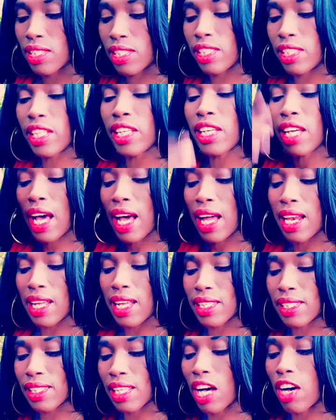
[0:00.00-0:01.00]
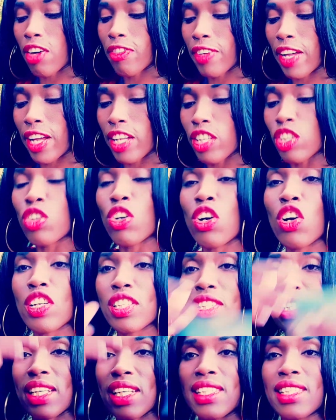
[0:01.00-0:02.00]
See alles auf ein
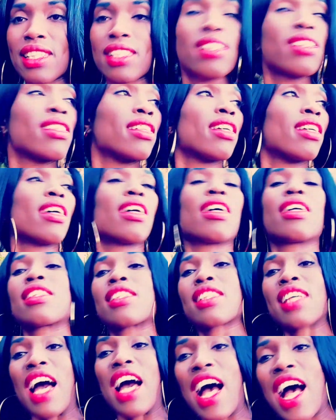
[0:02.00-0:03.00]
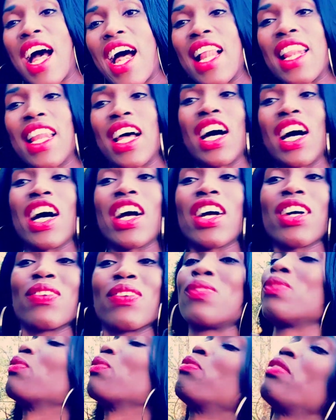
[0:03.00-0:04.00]
großes Skala,
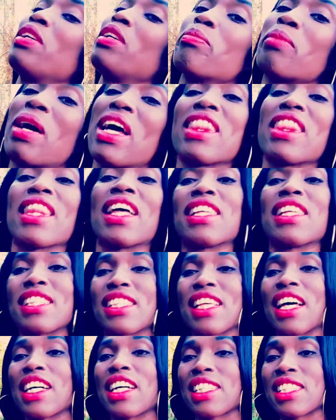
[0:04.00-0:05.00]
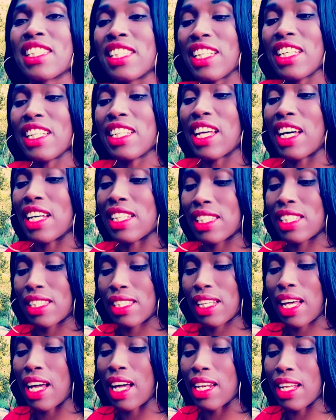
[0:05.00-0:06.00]
wie man das sagt, sieh das
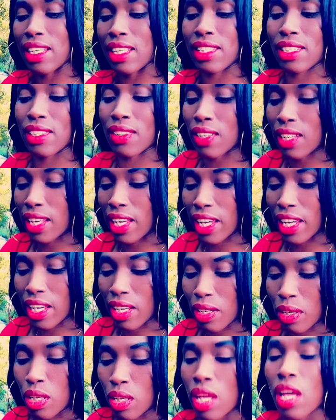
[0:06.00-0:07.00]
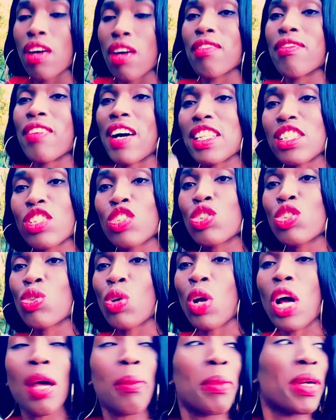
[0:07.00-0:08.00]
alles, okay? Was du
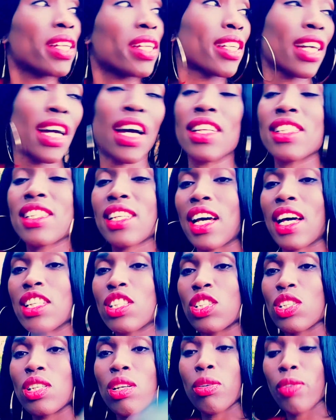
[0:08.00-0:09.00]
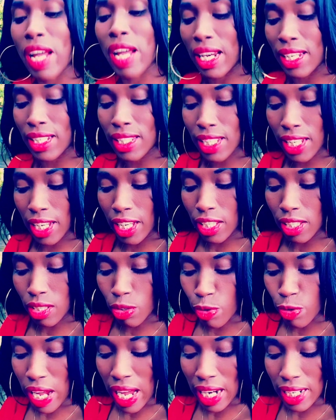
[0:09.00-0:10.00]
träumen kannst, kannst in die Realität,
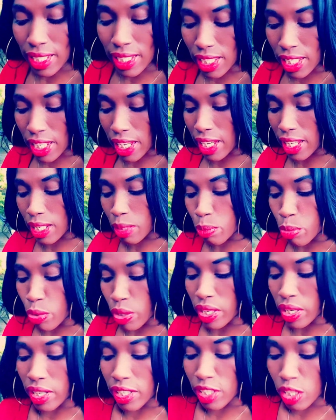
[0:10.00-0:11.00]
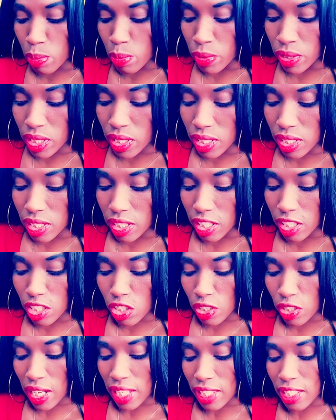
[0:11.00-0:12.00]
Realität bringen, Spirit is saying.
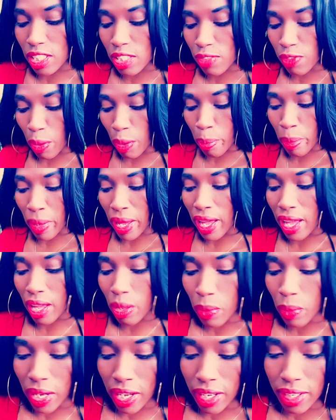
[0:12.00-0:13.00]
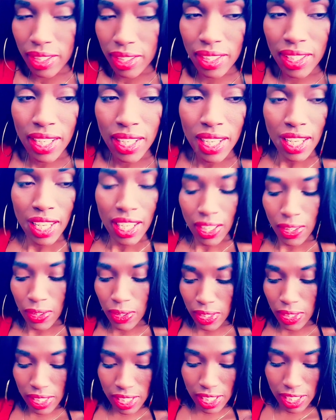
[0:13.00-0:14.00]
So that is for pile one.
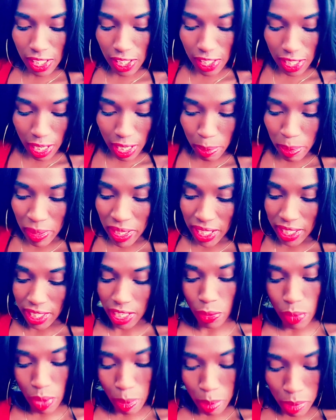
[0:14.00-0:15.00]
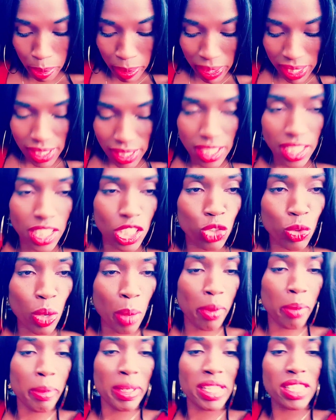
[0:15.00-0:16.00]
Good, so let me get a rebel message,
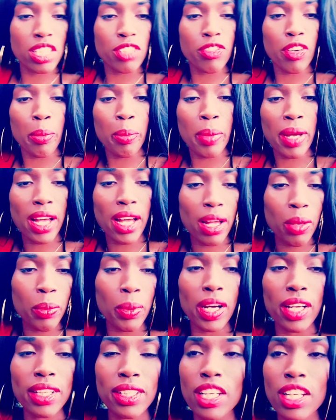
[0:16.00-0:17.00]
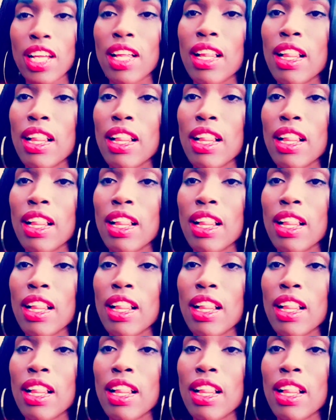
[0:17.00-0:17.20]
rebel message for pile one.